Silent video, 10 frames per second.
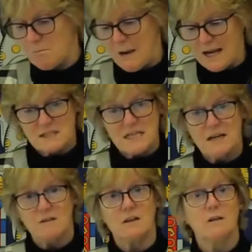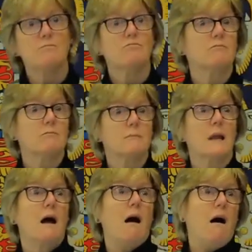Bacteria
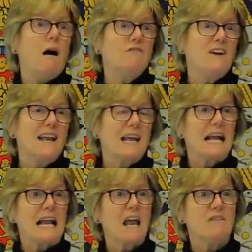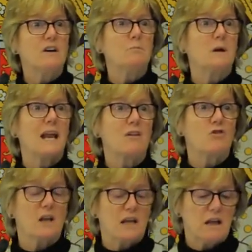are fairly clever, but
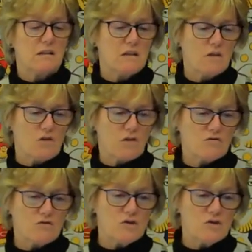actually it's just